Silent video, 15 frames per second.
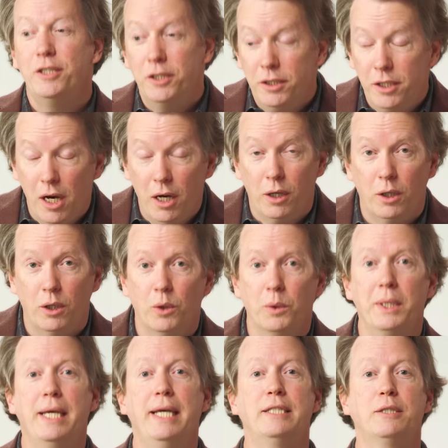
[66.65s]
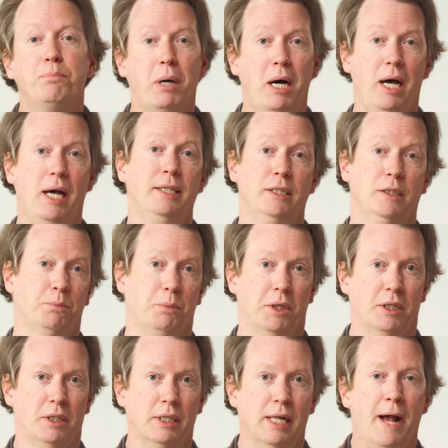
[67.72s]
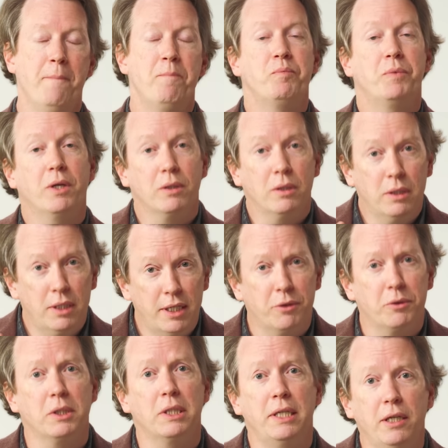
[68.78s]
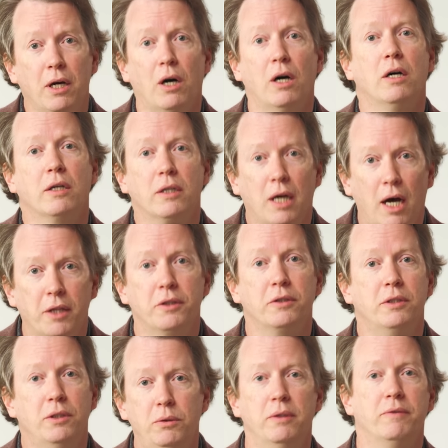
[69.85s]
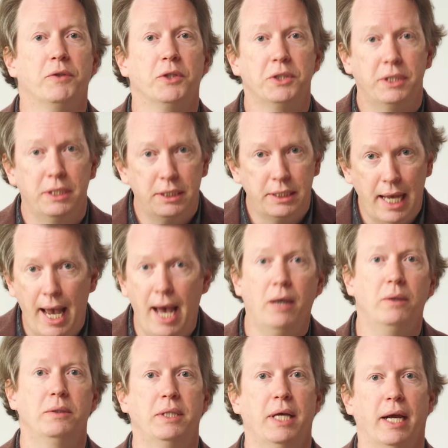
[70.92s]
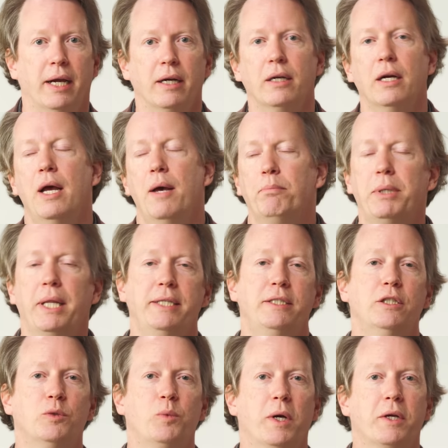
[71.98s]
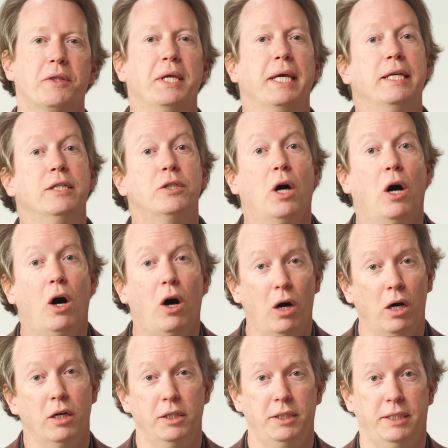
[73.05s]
you know, it's possible. There literally are other universes out there, places where things are